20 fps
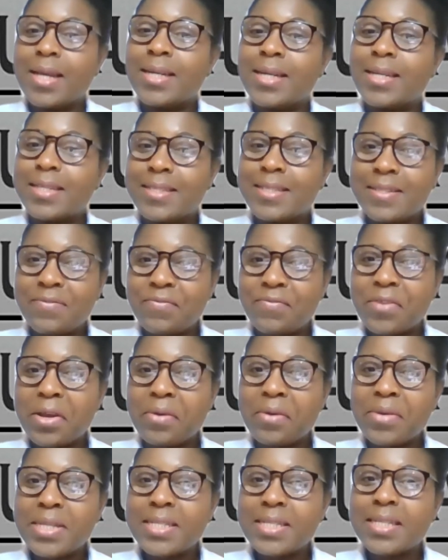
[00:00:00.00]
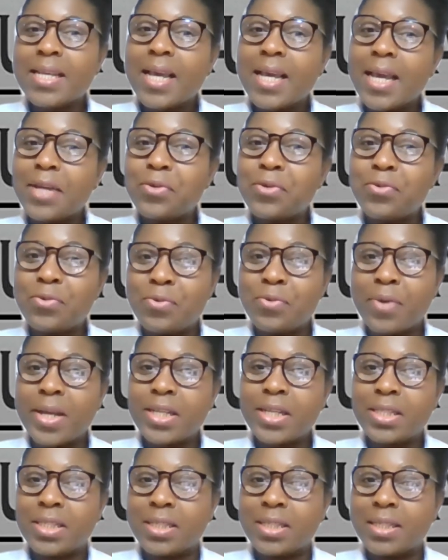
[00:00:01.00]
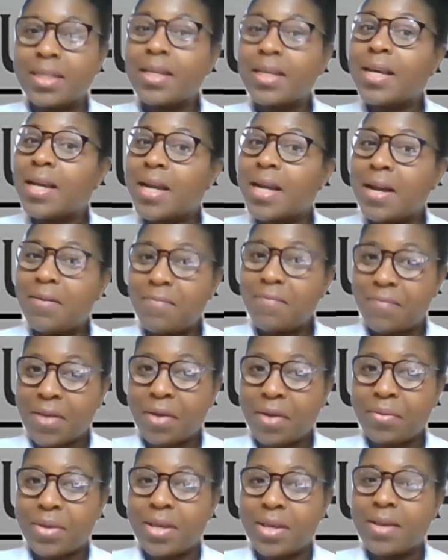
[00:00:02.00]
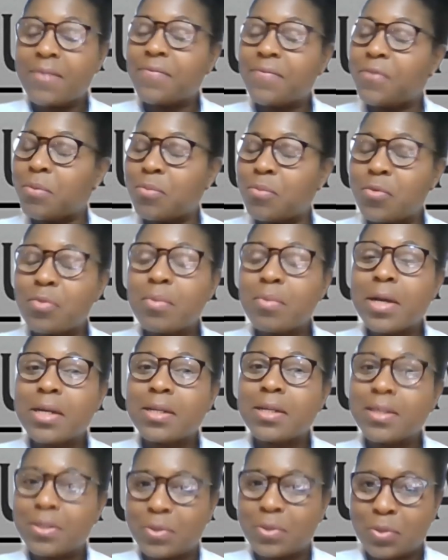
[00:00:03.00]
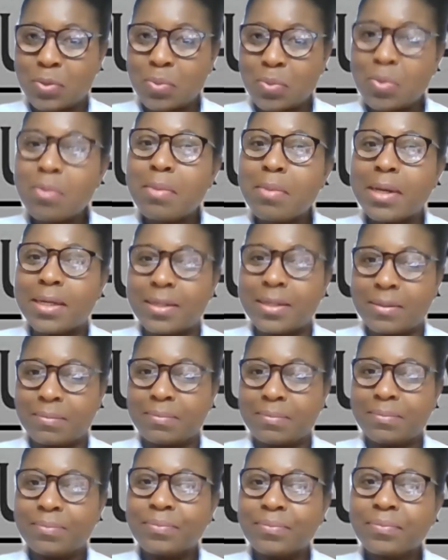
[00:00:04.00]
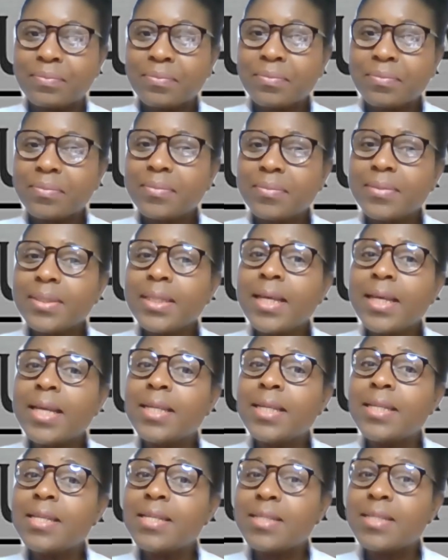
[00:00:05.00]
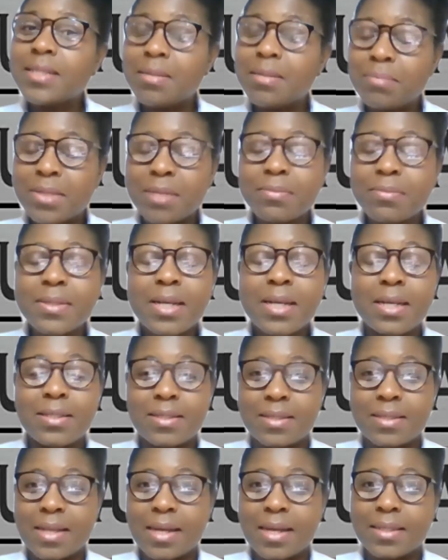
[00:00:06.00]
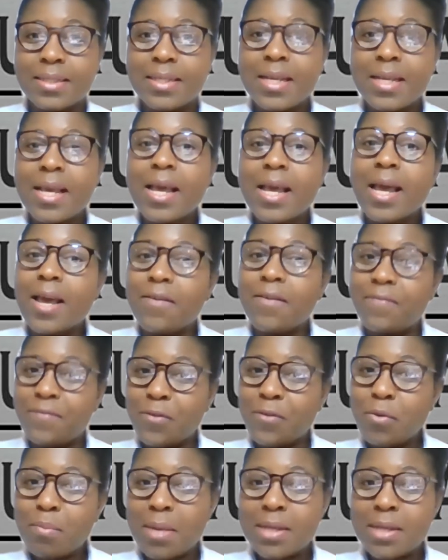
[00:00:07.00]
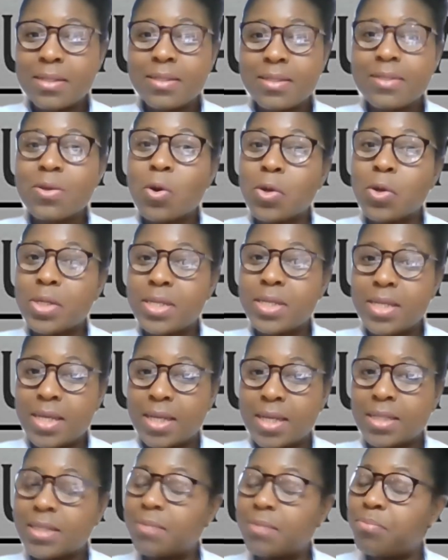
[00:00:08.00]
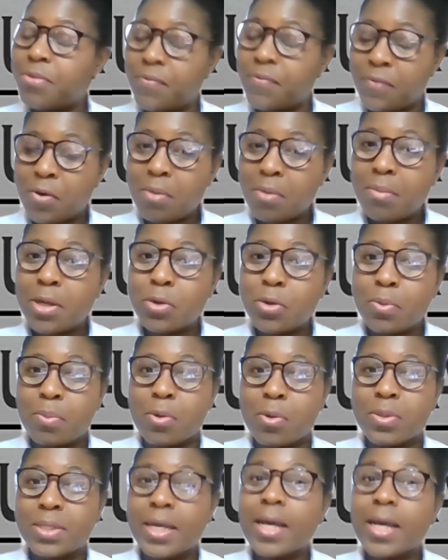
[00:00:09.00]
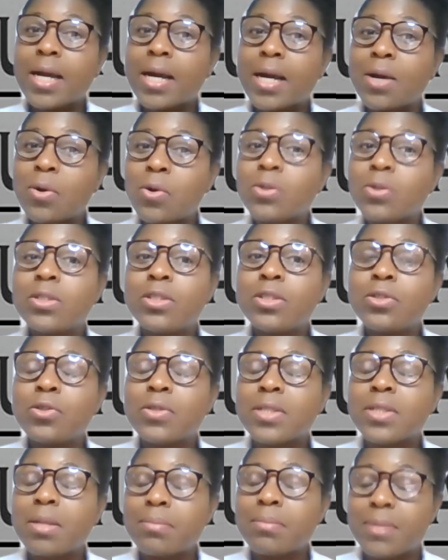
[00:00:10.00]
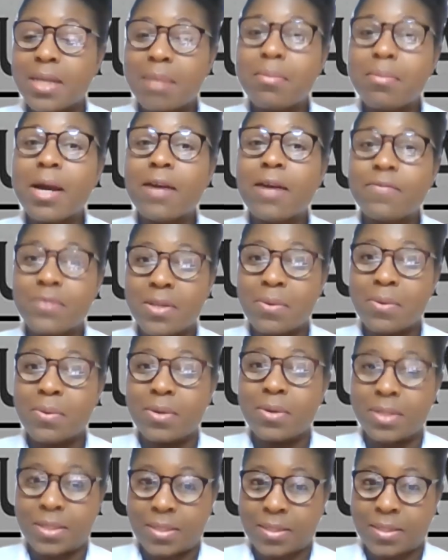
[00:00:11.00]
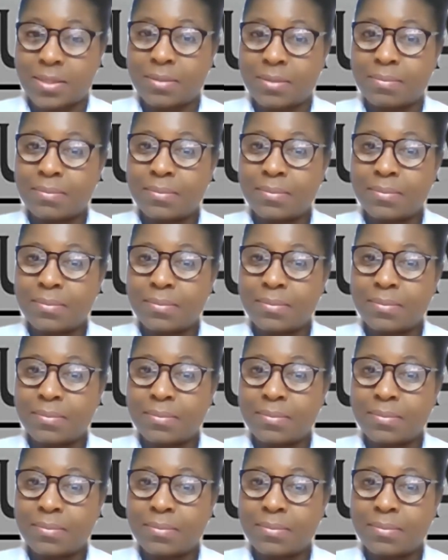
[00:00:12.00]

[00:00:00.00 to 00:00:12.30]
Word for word: the severity and duration can vary from woman to woman. And these symptoms can start a few months or years before menopause and can continue sometime afterwards.